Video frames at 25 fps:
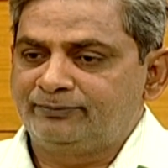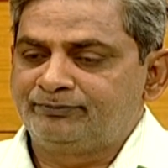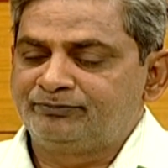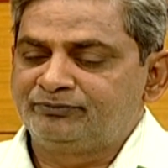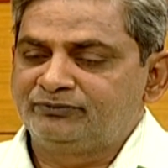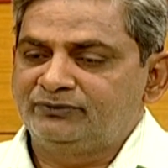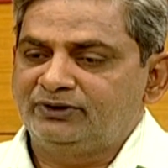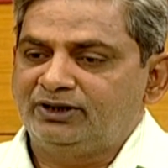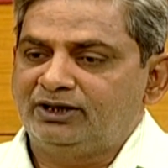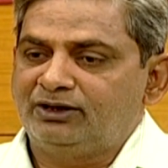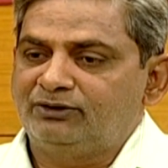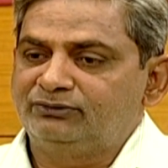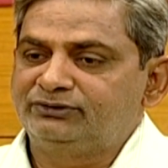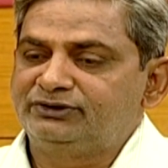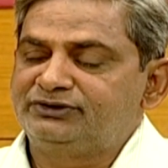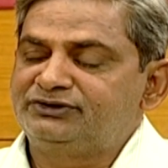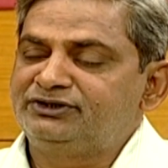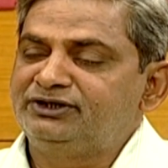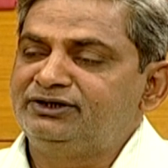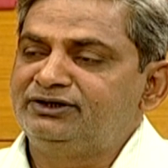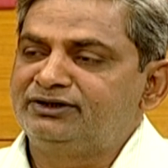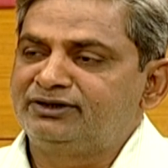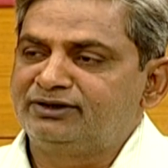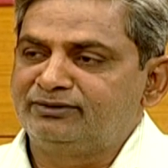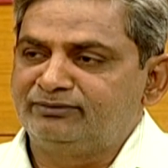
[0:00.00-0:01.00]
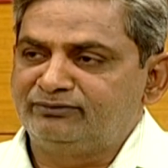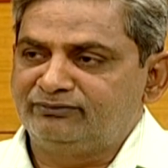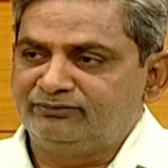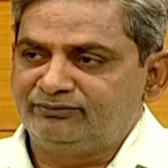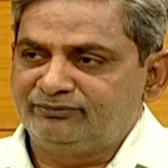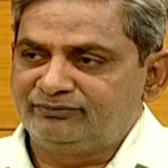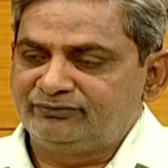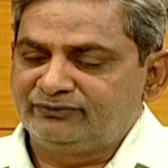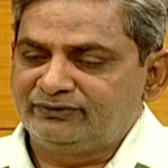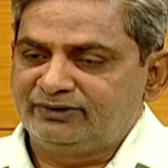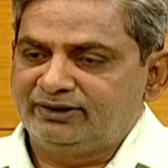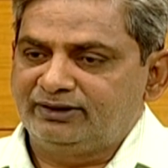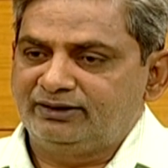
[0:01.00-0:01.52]
how the Tindrum,
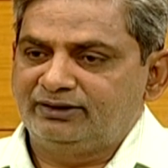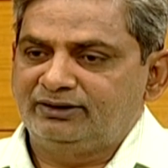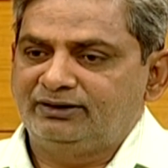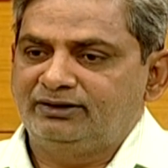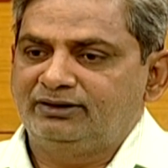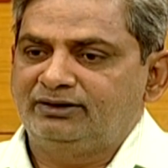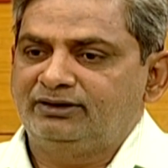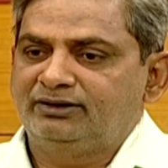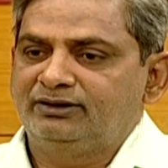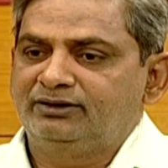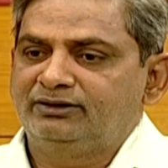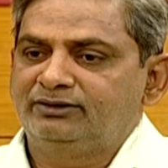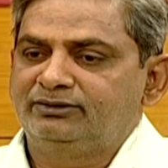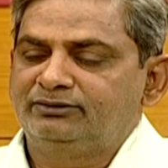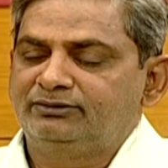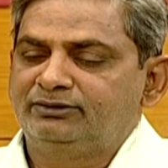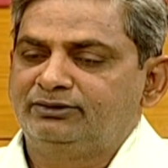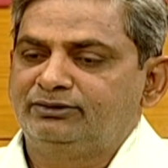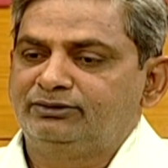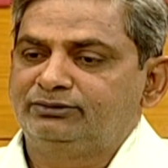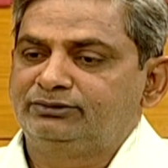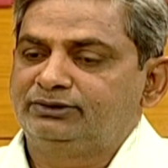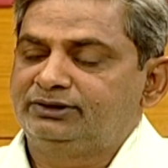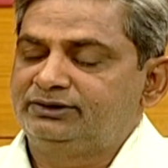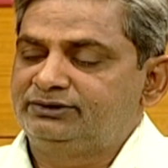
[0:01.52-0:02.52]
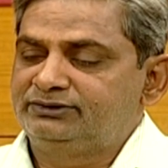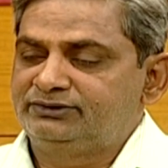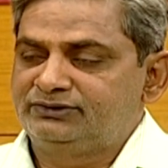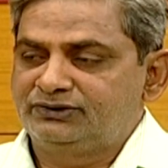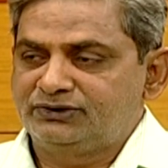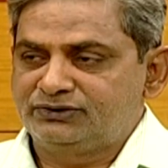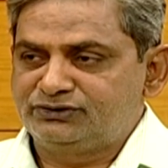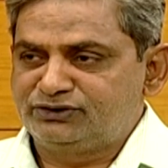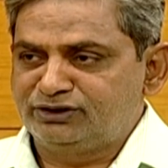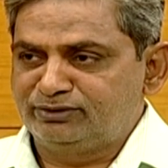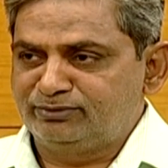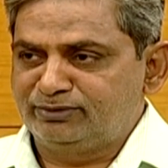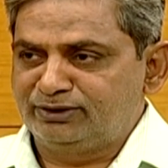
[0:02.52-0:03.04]
the
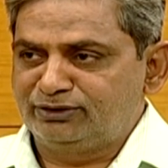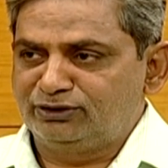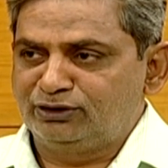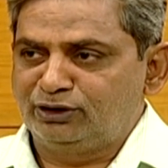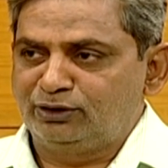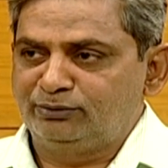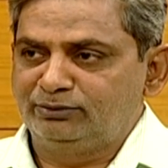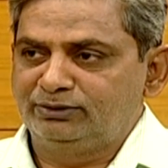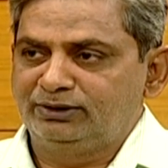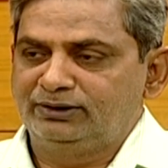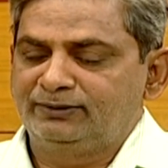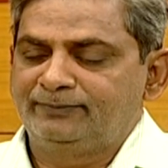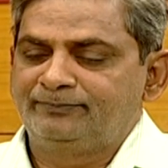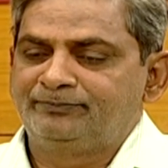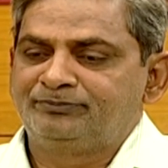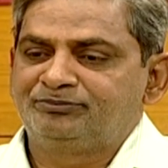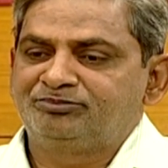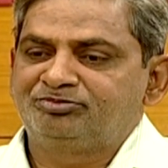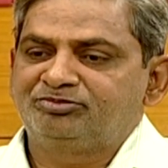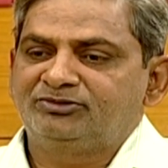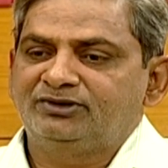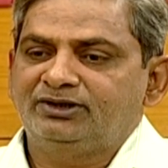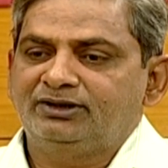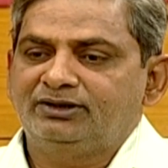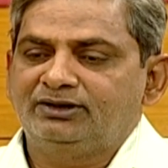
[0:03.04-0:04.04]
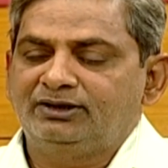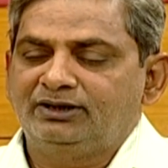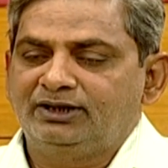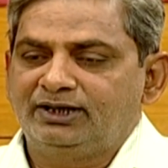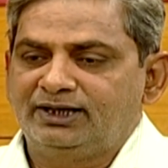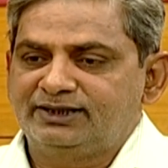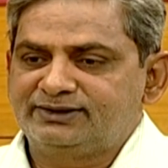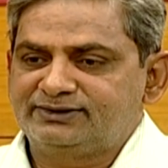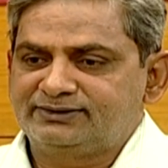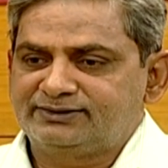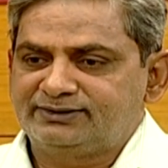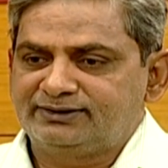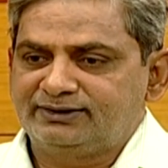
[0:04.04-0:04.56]
German novel, mm-hmm.
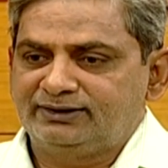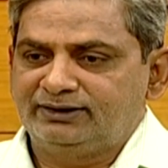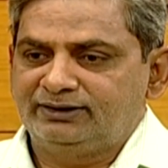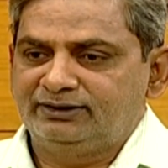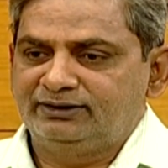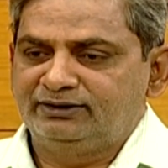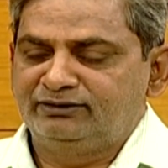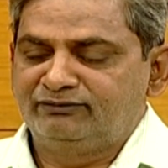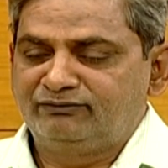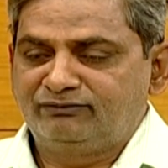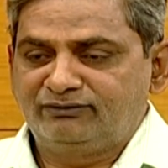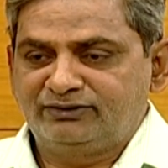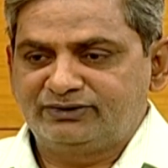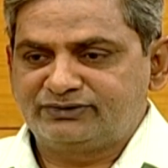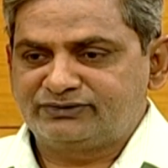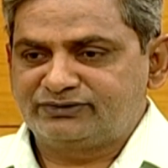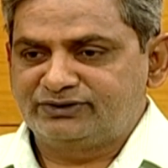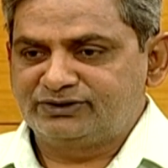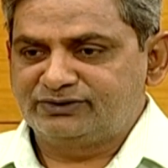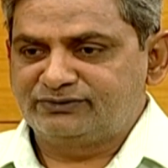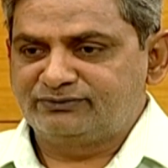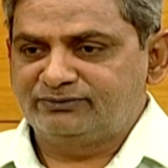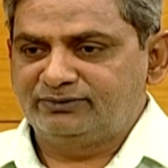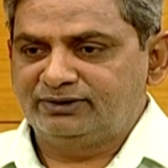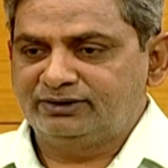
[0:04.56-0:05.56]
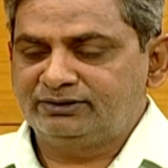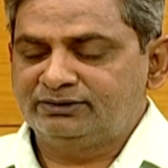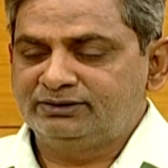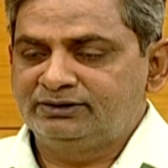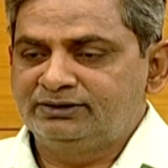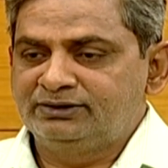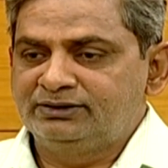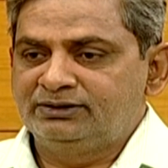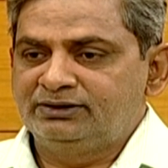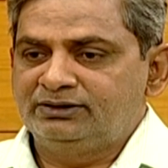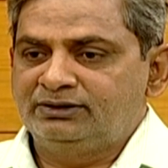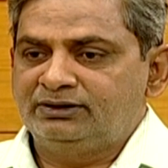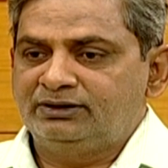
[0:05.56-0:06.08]
Has influenced his work.
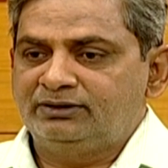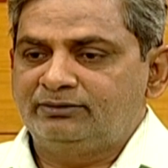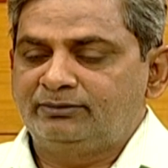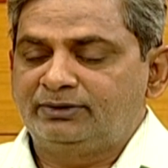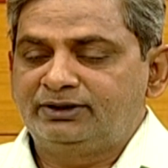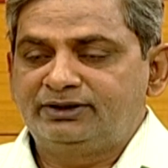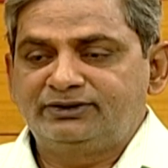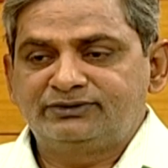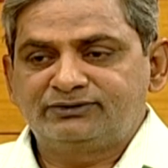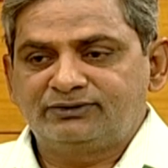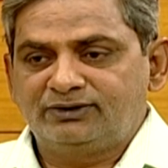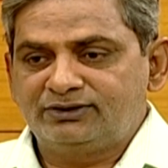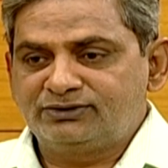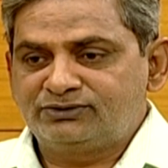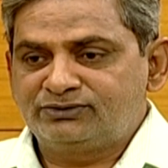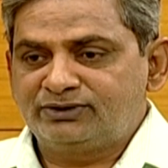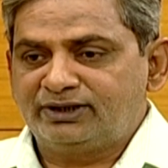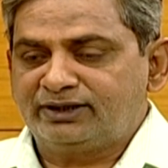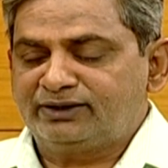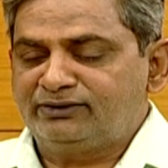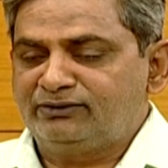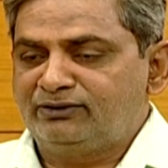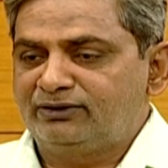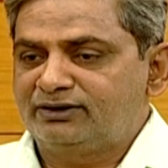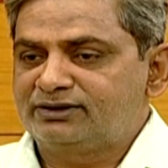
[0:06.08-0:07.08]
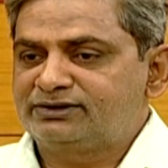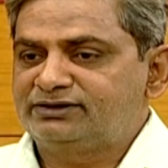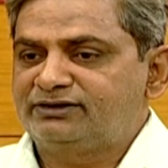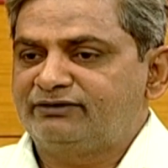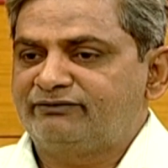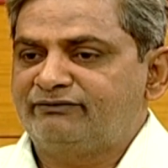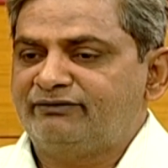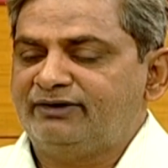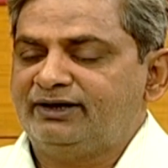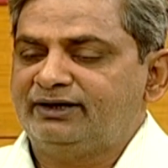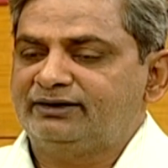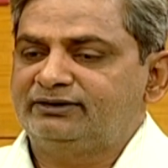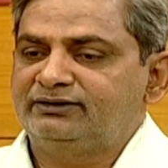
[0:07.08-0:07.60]
But he's also acknowledged the
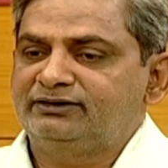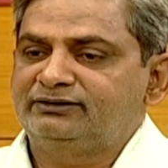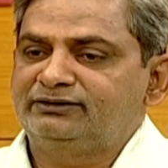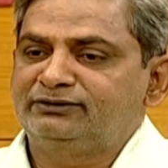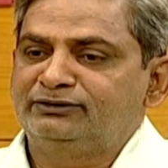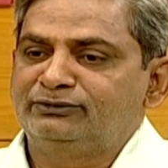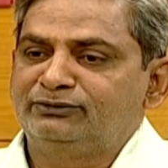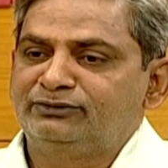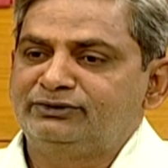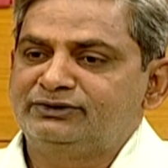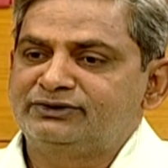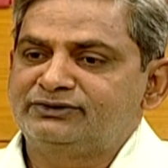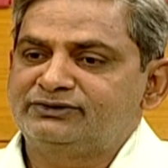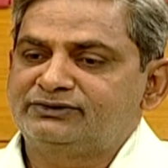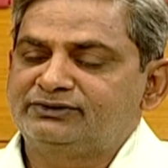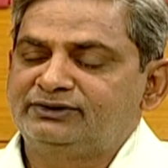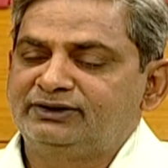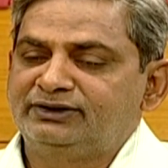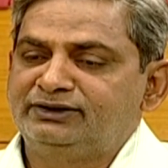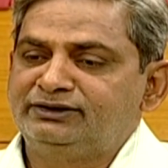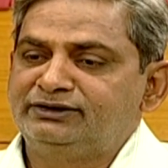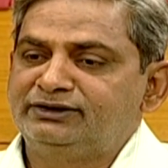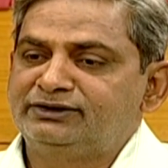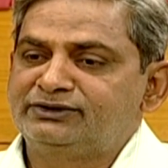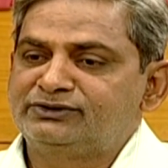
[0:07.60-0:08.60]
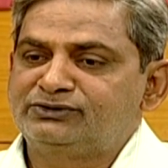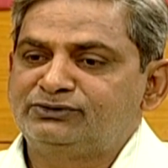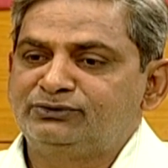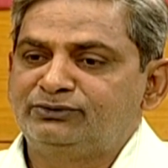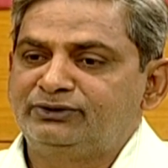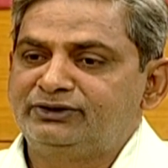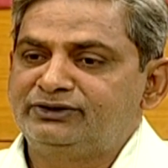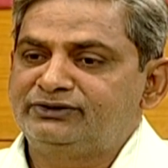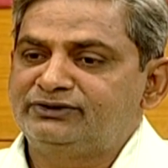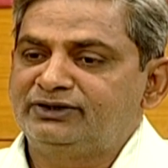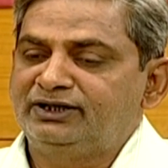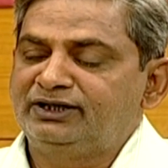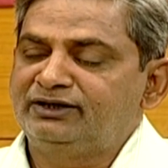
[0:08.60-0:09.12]
fact that it's the Indian
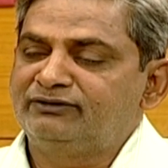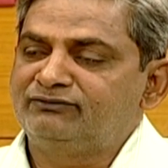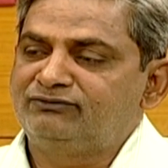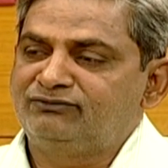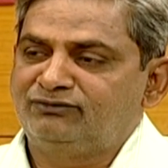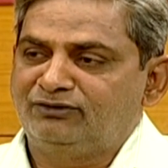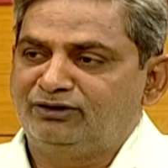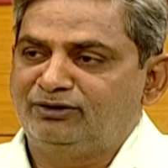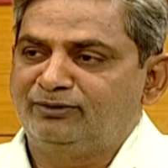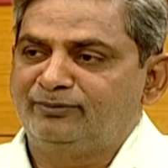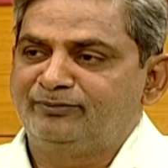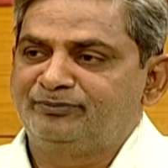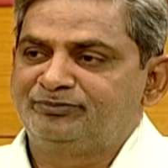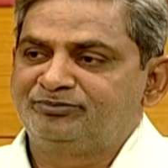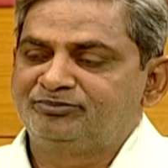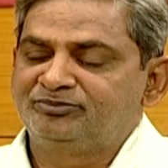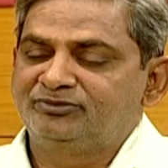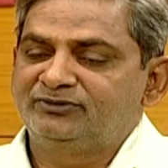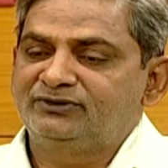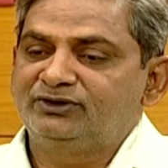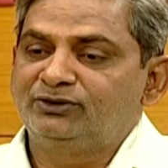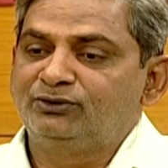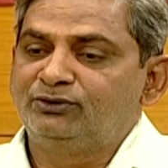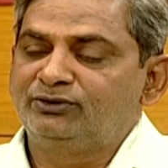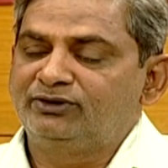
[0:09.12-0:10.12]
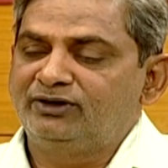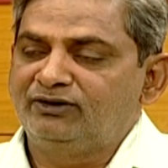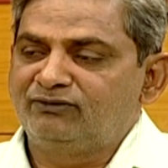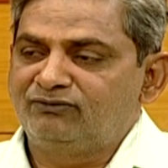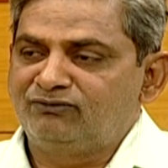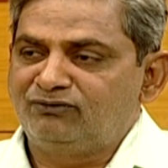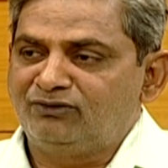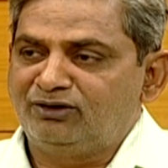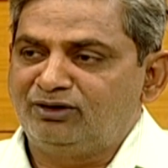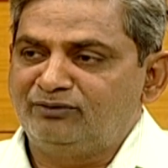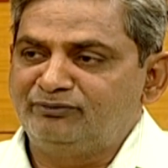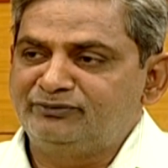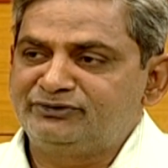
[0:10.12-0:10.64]
storytelling form, the oral
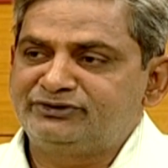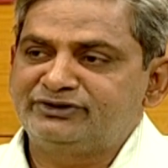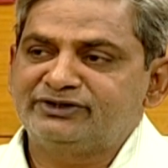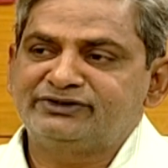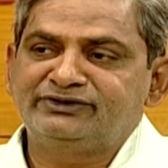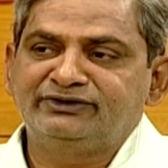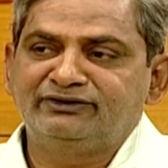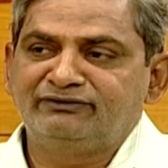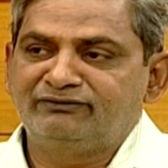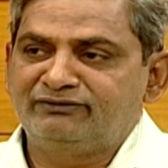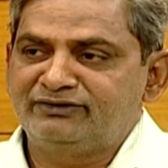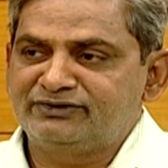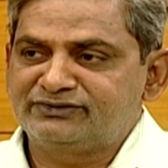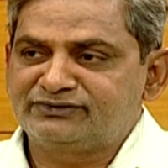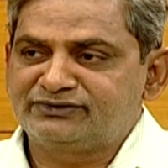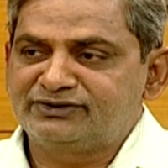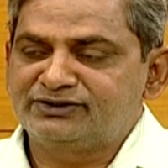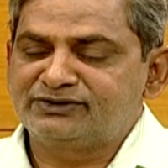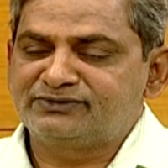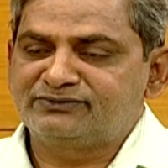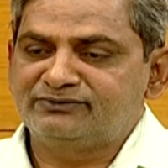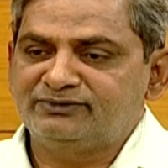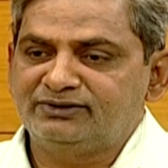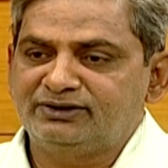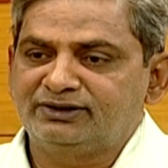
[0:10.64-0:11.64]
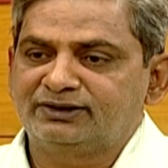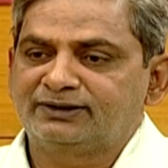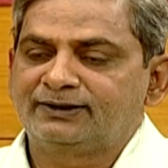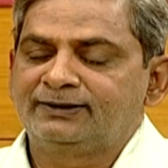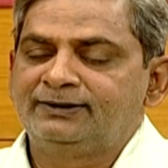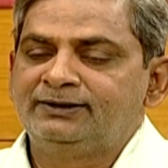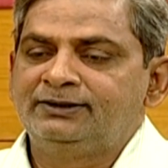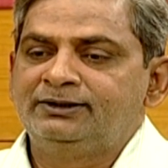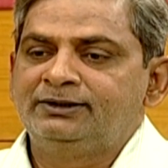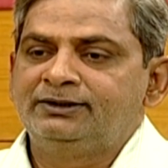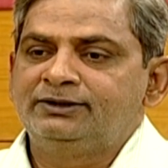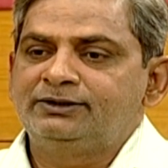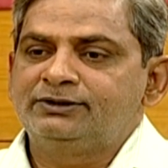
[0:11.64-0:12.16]
form, which has influenced his work.
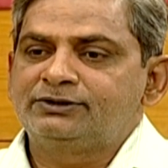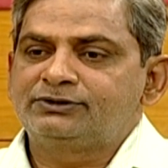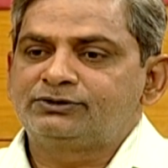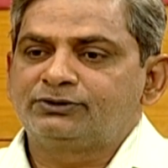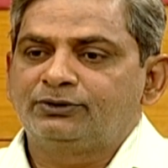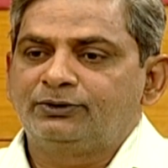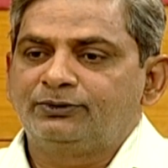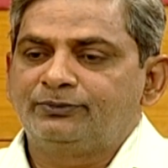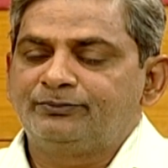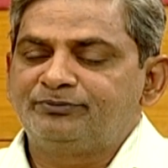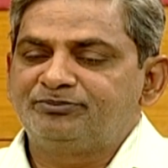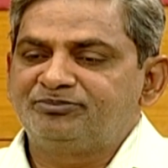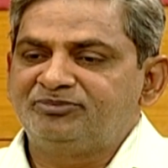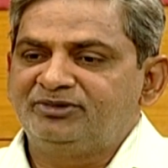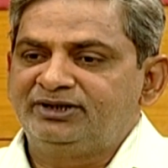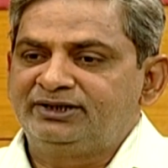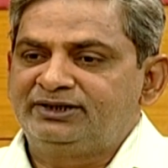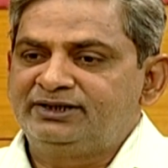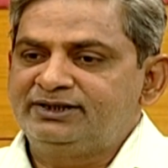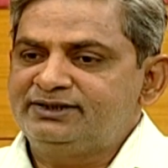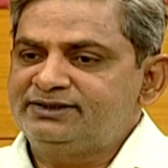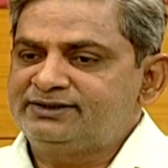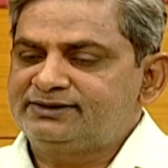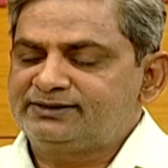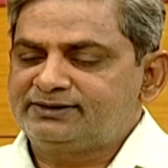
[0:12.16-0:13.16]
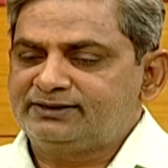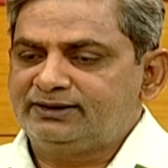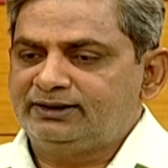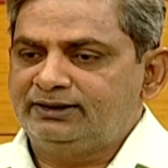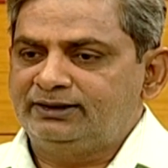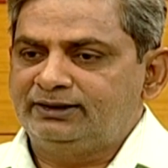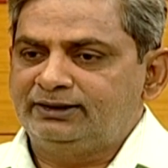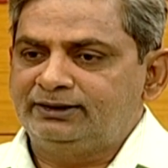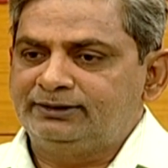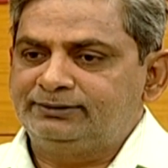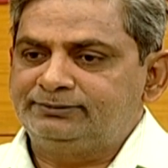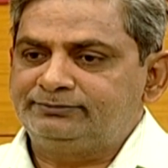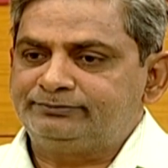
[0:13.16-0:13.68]
So it is
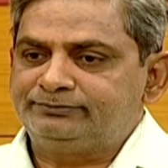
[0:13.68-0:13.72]
a